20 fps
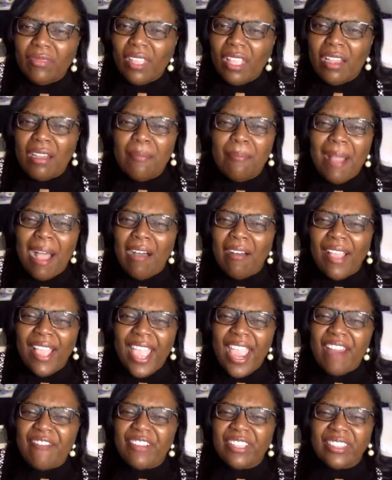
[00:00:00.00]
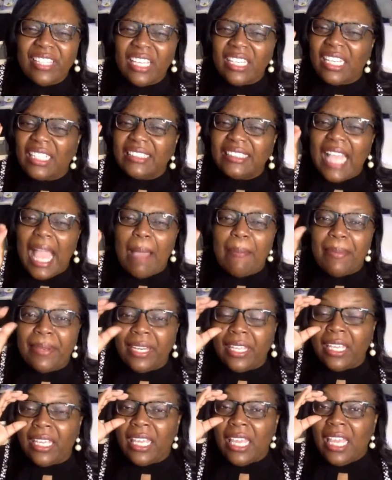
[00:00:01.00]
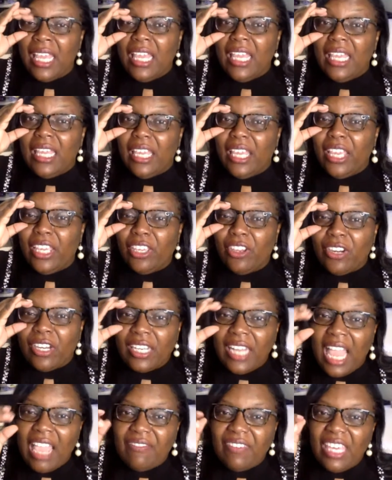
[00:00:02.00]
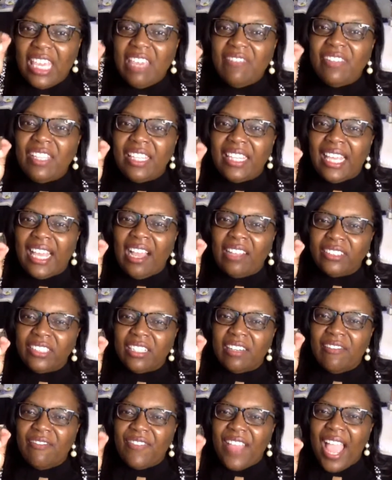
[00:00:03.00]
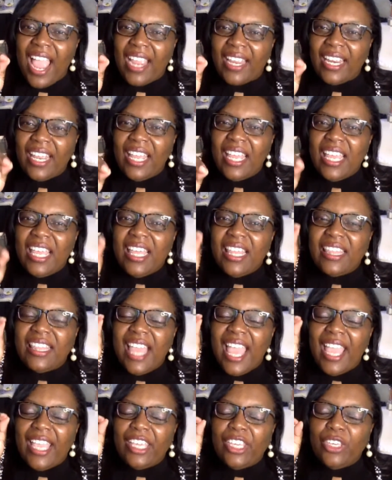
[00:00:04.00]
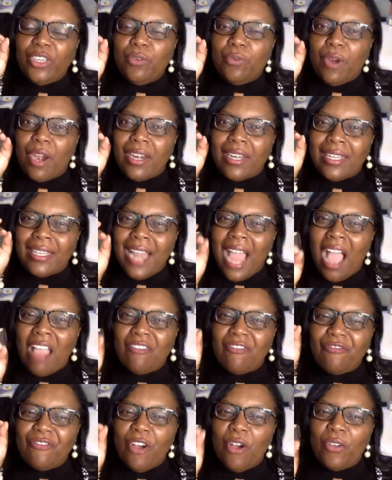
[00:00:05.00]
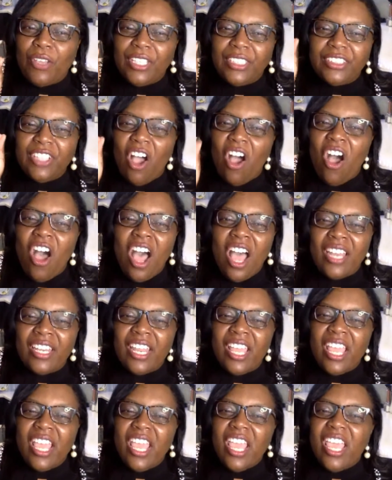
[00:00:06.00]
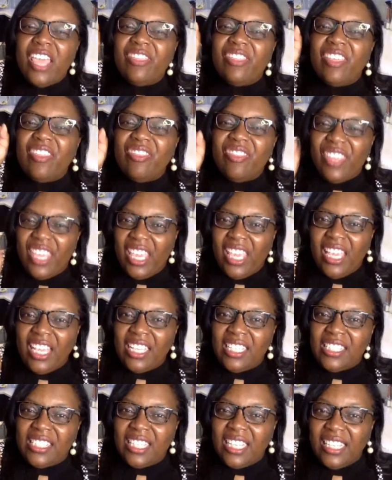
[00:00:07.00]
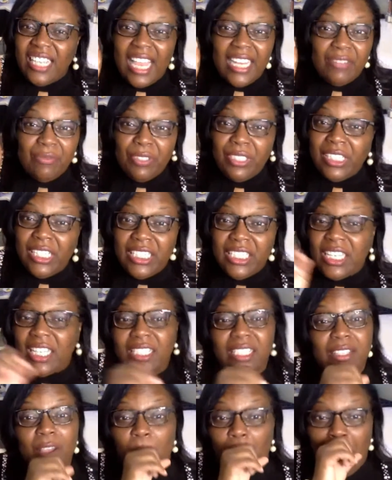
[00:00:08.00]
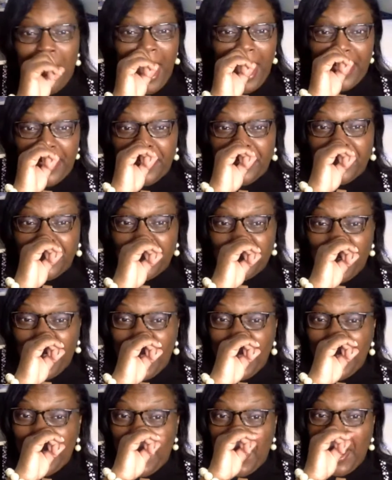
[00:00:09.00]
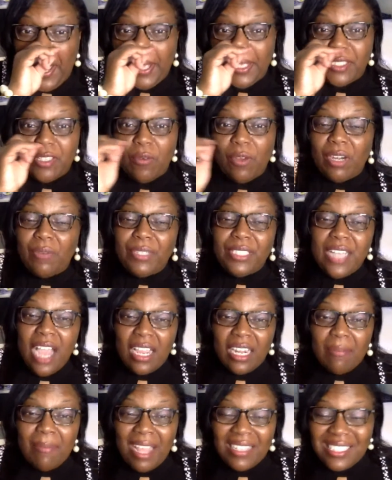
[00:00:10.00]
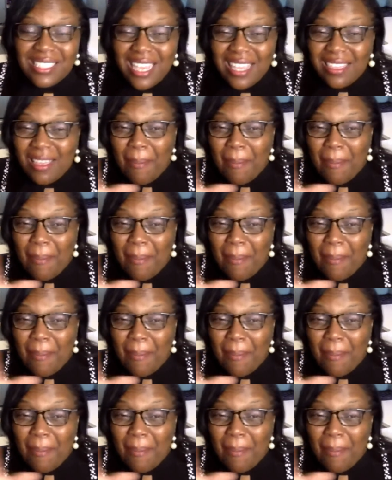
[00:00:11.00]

about everything that's happening in your life, even down to the fact that you are not focused on the things that really just don't matter, right? So what are we talking about today? The